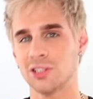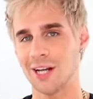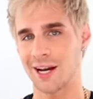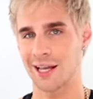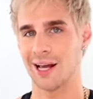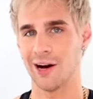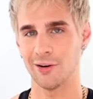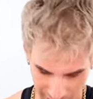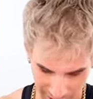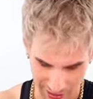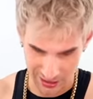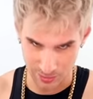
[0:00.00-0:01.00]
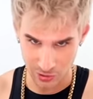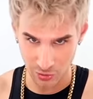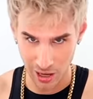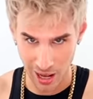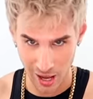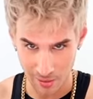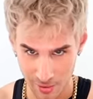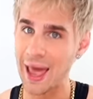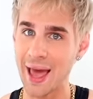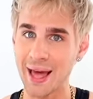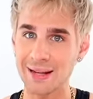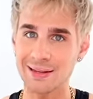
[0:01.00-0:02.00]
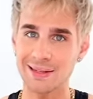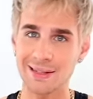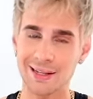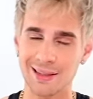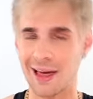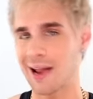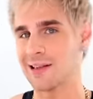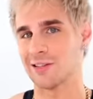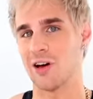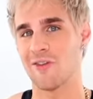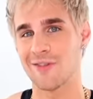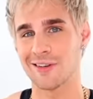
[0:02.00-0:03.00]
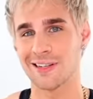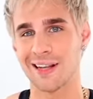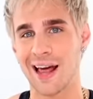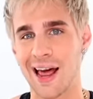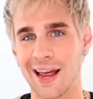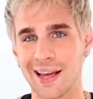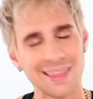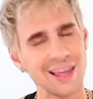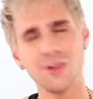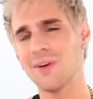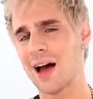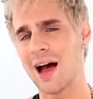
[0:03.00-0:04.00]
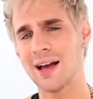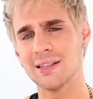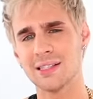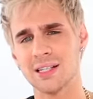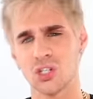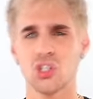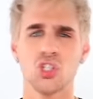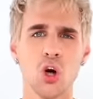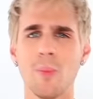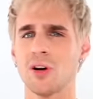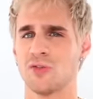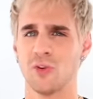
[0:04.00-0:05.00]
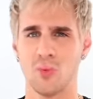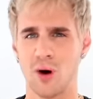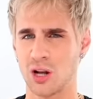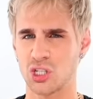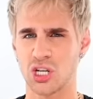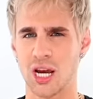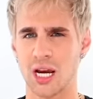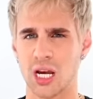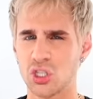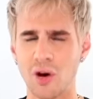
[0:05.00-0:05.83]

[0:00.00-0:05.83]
Check it out. Click the subscribe. And that is all for today. Thank you guys so much for watching.